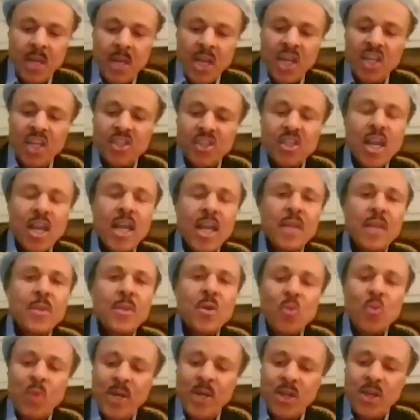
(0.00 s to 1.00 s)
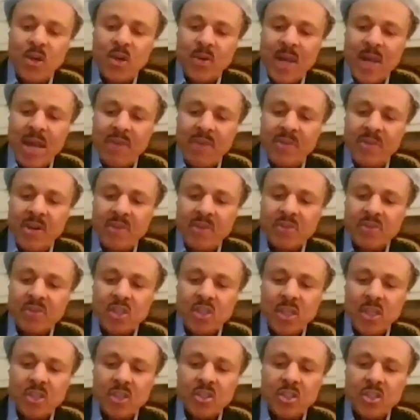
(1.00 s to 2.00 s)
He's saying that we don't have enough
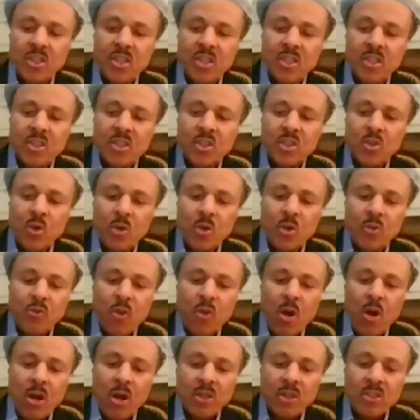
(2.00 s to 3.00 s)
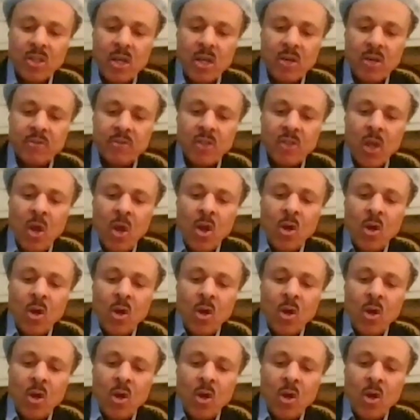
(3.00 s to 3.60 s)
sense to discern for ourselves